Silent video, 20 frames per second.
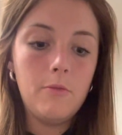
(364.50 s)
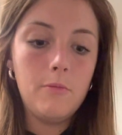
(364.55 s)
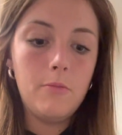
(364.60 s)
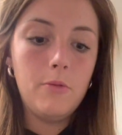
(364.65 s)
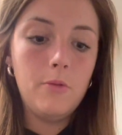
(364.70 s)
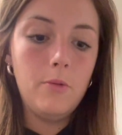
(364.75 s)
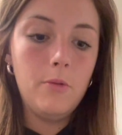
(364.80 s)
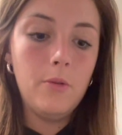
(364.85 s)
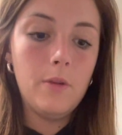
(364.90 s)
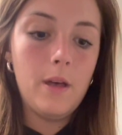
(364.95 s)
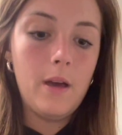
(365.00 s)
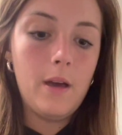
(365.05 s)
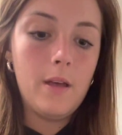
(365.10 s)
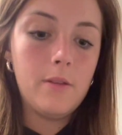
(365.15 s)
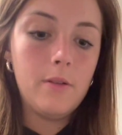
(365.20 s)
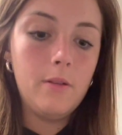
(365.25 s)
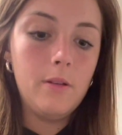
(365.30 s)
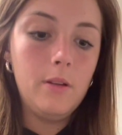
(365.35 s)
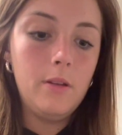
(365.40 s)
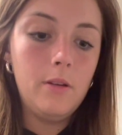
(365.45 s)
Pull that
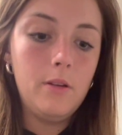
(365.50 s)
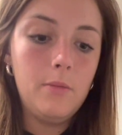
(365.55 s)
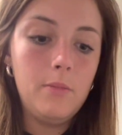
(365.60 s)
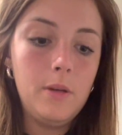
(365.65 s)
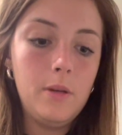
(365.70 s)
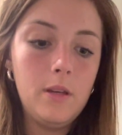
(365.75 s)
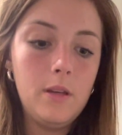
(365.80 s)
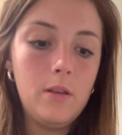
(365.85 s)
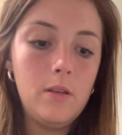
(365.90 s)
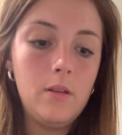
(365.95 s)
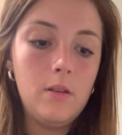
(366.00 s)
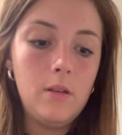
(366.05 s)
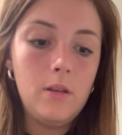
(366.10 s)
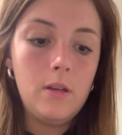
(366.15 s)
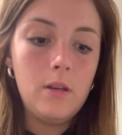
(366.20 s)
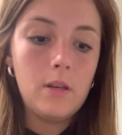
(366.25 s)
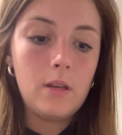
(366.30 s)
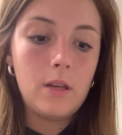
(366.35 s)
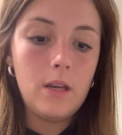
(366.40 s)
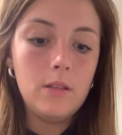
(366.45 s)
through a little bit.
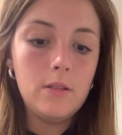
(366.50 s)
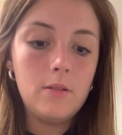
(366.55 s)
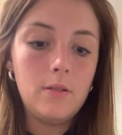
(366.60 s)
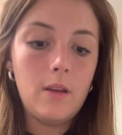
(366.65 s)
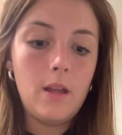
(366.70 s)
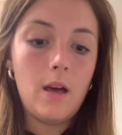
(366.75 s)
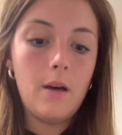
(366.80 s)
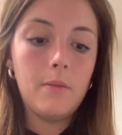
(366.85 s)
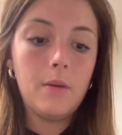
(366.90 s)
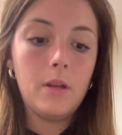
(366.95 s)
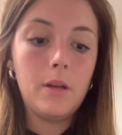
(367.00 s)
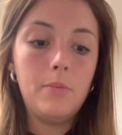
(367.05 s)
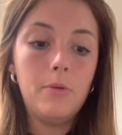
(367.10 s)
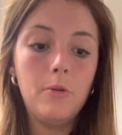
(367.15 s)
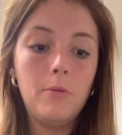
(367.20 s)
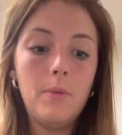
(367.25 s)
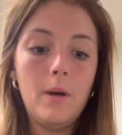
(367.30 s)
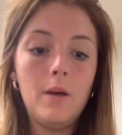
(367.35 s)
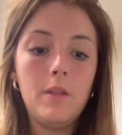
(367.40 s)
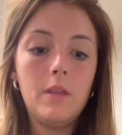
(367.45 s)
Okay, so now I'm going to pull
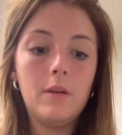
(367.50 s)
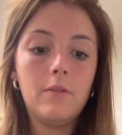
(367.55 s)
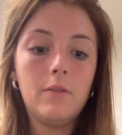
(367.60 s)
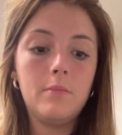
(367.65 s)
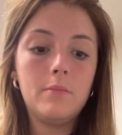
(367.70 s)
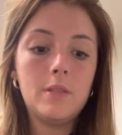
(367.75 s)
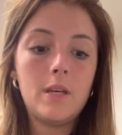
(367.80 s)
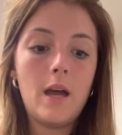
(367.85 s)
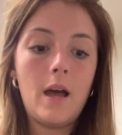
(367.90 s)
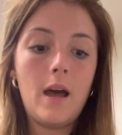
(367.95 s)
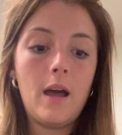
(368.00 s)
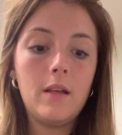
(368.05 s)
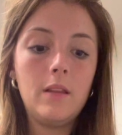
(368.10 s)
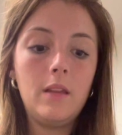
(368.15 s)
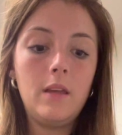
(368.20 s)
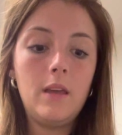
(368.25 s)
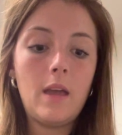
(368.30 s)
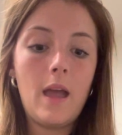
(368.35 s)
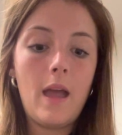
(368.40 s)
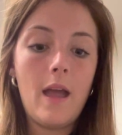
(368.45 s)
both of them
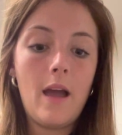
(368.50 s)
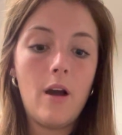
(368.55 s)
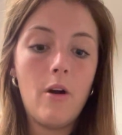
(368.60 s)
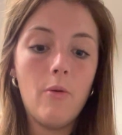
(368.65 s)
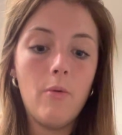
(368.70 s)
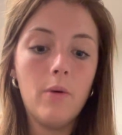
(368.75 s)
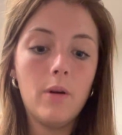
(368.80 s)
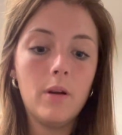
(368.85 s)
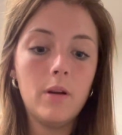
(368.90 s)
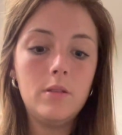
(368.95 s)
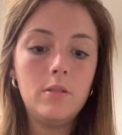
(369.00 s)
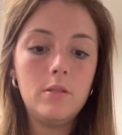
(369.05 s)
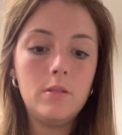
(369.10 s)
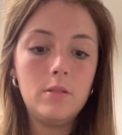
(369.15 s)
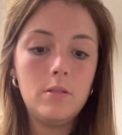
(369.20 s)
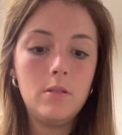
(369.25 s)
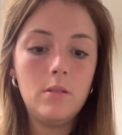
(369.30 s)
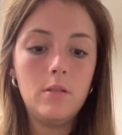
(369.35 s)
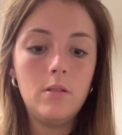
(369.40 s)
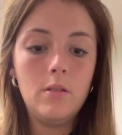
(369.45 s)
tightly outwards,
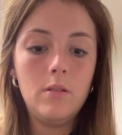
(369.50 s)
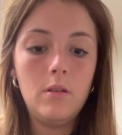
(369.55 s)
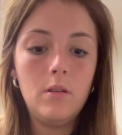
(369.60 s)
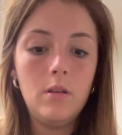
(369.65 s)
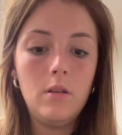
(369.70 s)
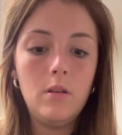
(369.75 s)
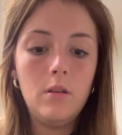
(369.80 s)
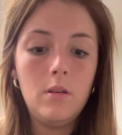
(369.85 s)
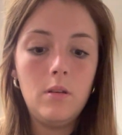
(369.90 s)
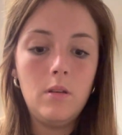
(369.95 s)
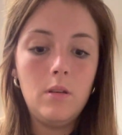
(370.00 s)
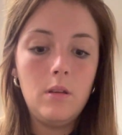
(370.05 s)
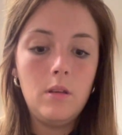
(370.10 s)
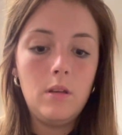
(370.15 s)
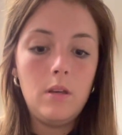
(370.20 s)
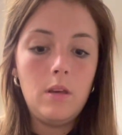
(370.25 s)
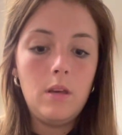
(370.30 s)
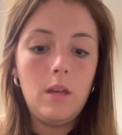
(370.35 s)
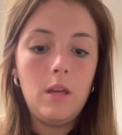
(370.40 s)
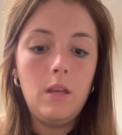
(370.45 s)

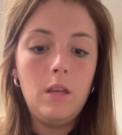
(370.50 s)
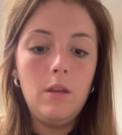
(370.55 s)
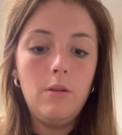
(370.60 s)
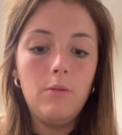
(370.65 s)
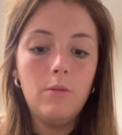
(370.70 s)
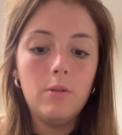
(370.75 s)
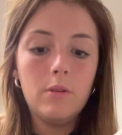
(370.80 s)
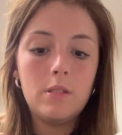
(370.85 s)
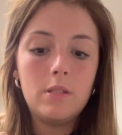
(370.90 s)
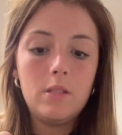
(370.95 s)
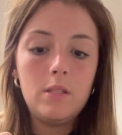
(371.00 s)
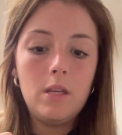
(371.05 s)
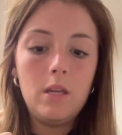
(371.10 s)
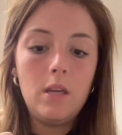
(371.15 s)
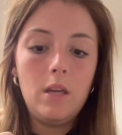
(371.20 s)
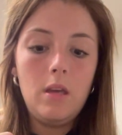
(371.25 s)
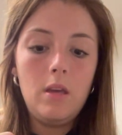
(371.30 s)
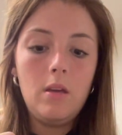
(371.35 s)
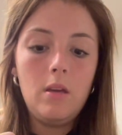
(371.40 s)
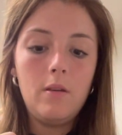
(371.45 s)
and you will
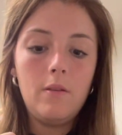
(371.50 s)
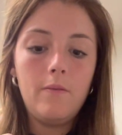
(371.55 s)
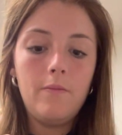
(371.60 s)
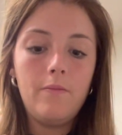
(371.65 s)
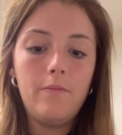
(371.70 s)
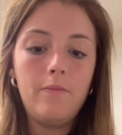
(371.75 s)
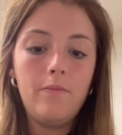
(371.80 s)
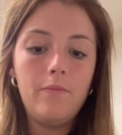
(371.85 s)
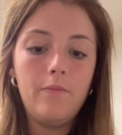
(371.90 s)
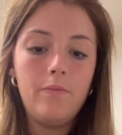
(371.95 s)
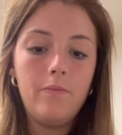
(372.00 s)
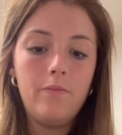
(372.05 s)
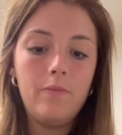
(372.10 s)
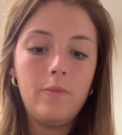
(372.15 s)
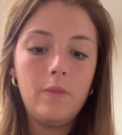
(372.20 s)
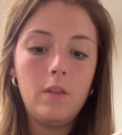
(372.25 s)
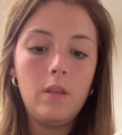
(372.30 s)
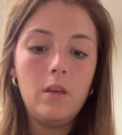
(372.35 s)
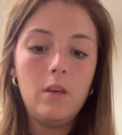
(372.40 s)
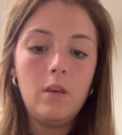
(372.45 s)
see
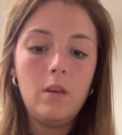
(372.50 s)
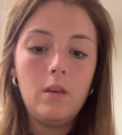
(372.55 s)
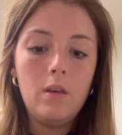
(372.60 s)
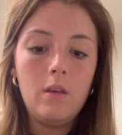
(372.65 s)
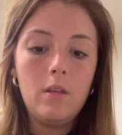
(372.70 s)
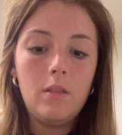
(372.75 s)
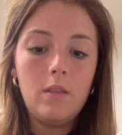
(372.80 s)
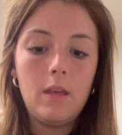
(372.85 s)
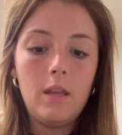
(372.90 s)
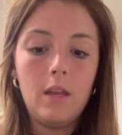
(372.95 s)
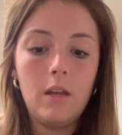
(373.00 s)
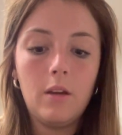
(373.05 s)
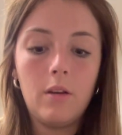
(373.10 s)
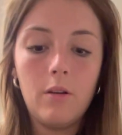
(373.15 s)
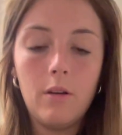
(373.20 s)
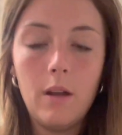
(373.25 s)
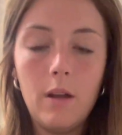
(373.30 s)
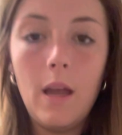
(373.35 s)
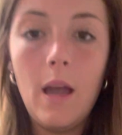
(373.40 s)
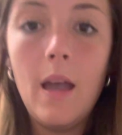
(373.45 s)
that it
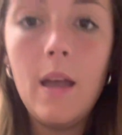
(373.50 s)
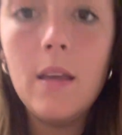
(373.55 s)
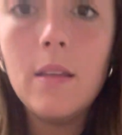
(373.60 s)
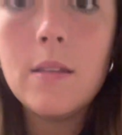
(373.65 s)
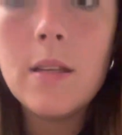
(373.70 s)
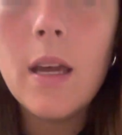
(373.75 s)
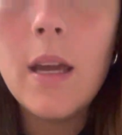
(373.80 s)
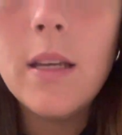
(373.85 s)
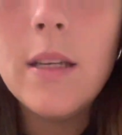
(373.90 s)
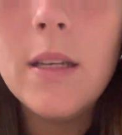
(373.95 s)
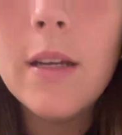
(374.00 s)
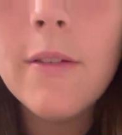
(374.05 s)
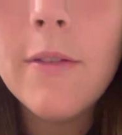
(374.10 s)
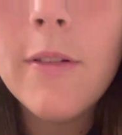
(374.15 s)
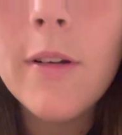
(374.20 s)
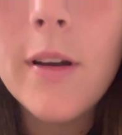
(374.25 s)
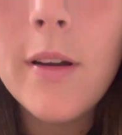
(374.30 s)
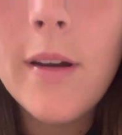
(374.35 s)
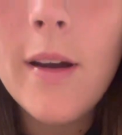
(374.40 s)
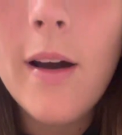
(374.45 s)
creates a
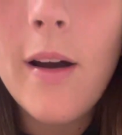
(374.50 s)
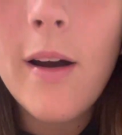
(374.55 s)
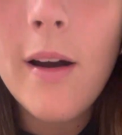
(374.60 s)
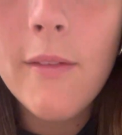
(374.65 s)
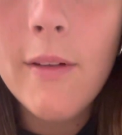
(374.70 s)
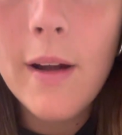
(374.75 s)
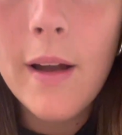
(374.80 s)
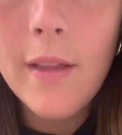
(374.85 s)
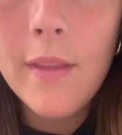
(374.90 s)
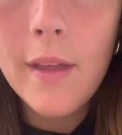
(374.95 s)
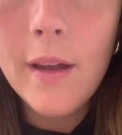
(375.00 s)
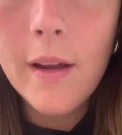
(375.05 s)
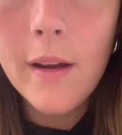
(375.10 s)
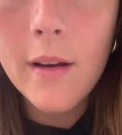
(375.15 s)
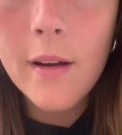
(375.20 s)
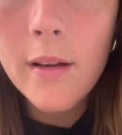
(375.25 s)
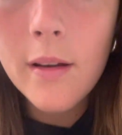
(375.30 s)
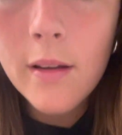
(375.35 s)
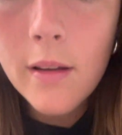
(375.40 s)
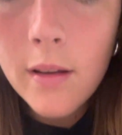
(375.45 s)
different knot right there